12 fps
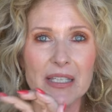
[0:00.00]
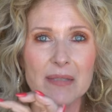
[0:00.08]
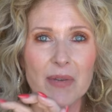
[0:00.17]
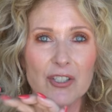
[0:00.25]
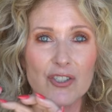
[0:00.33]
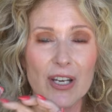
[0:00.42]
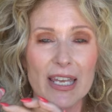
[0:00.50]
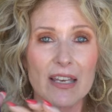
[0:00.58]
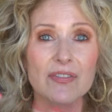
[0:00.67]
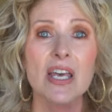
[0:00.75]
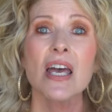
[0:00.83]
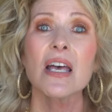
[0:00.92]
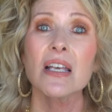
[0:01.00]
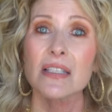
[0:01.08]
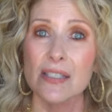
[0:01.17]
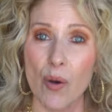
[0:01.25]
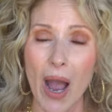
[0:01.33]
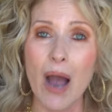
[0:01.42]
this much left
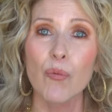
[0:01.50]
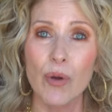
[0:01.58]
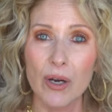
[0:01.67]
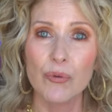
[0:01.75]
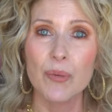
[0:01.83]
so I will